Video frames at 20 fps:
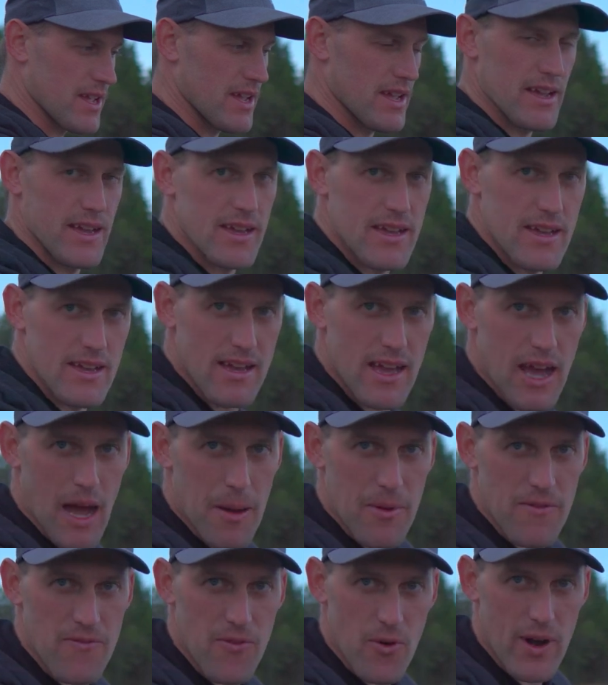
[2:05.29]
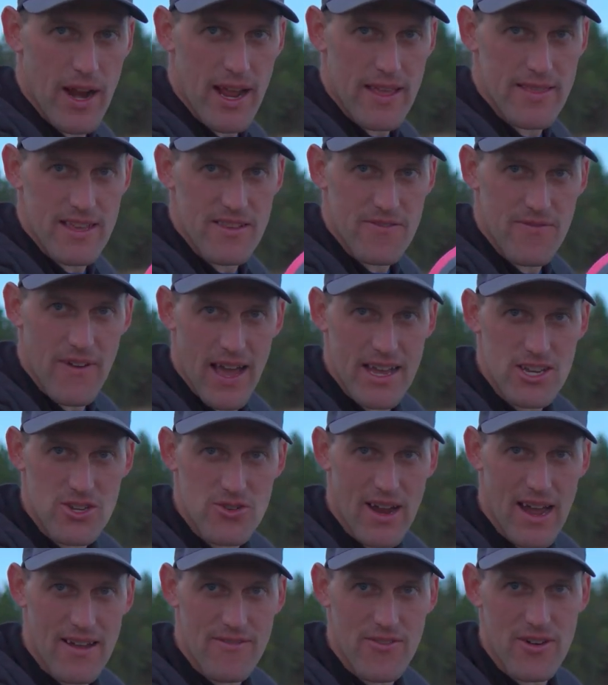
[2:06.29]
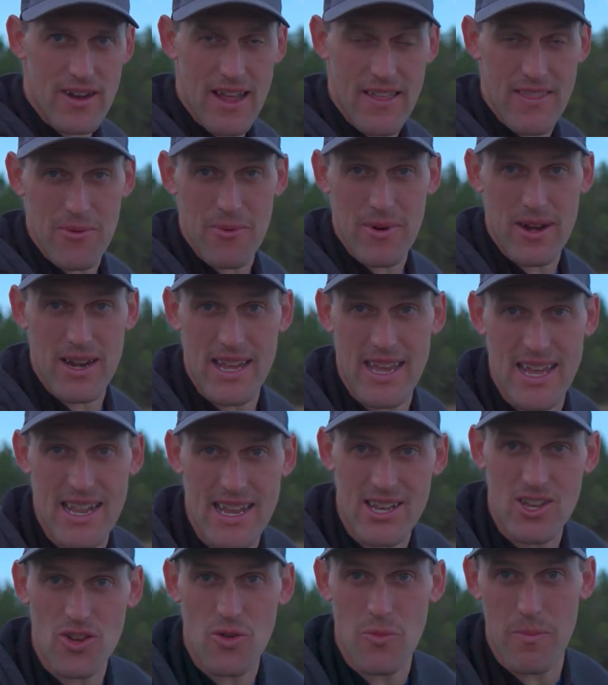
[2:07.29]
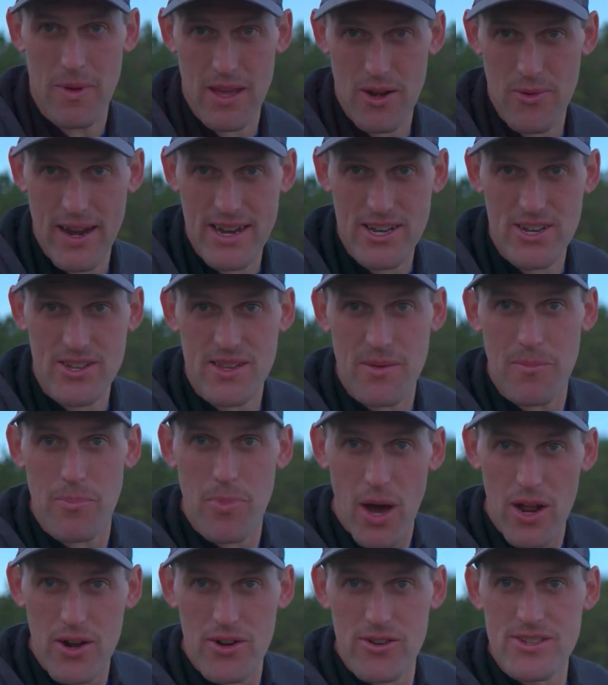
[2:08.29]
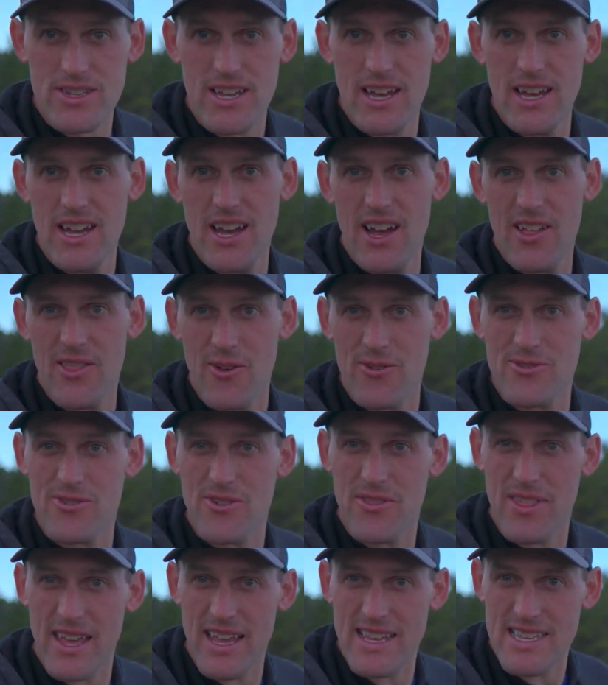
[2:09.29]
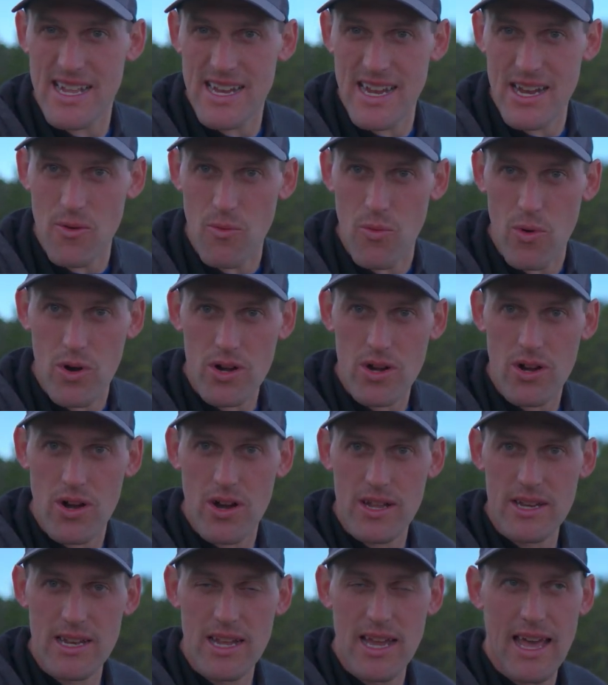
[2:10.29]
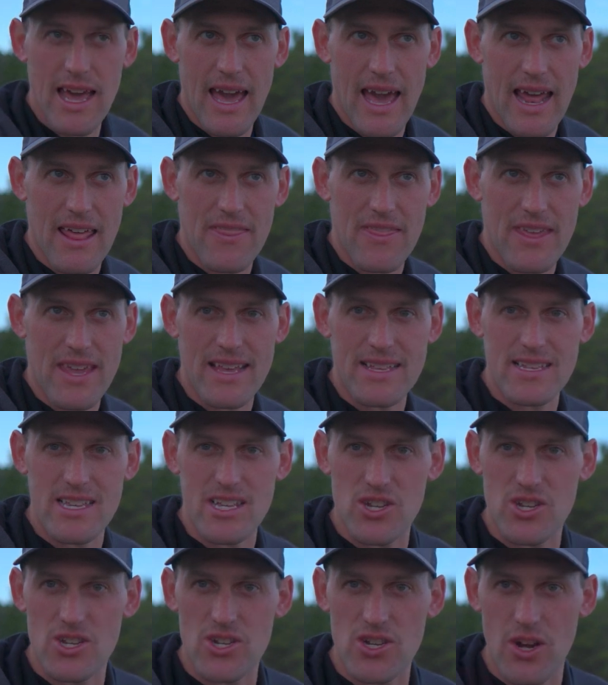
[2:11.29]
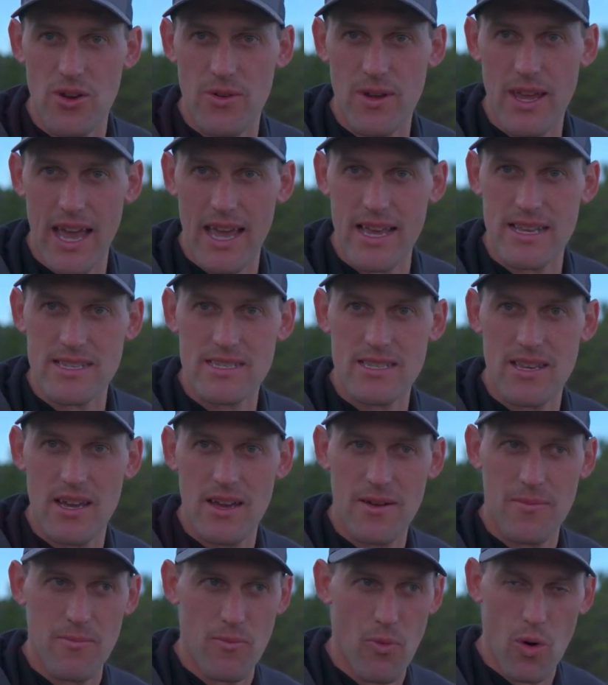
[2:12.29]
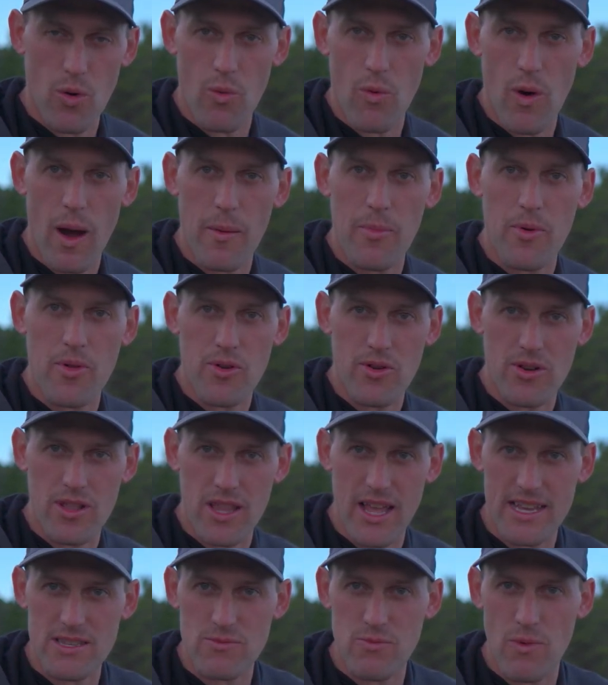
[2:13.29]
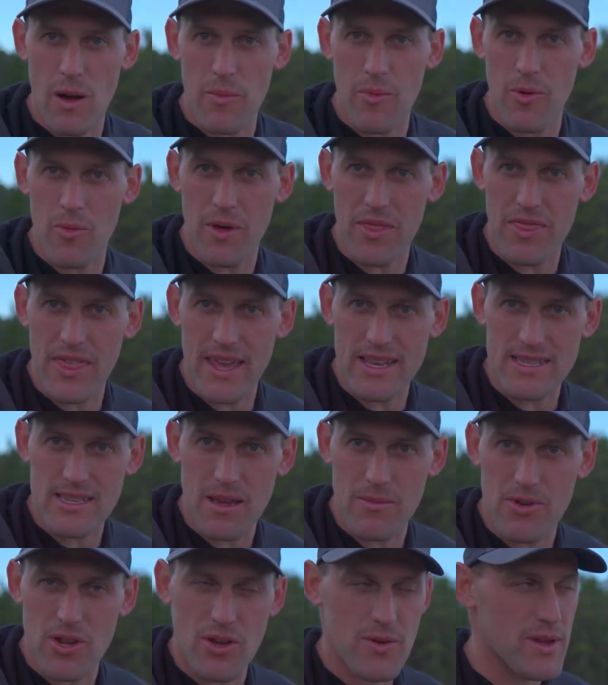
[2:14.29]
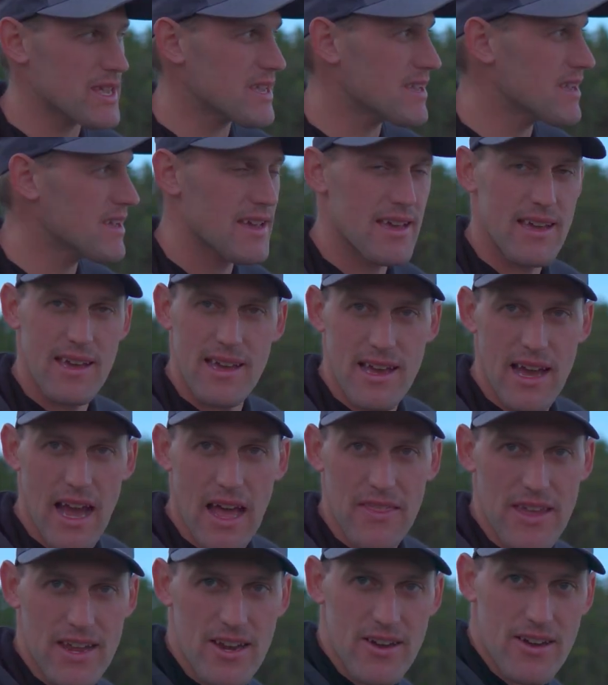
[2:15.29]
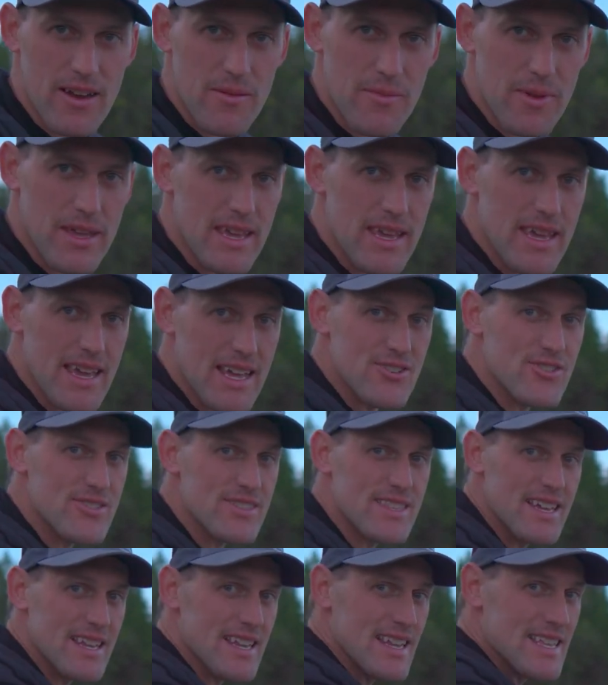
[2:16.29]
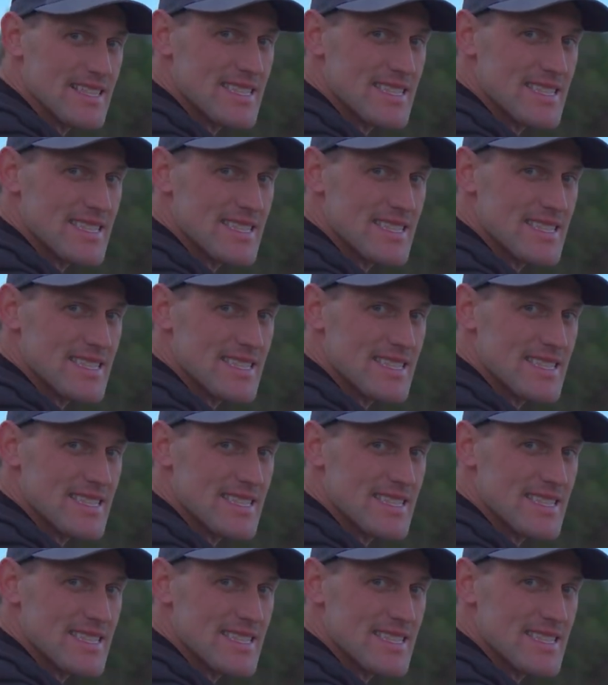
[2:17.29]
I'm gonna forehand this fast driver, and then we're gonna get into mid-ranges and putters. Those are things I need to work on, and I think it's gonna showcase more wobble or less wobble with things I'm doing. I think you're going to be interested in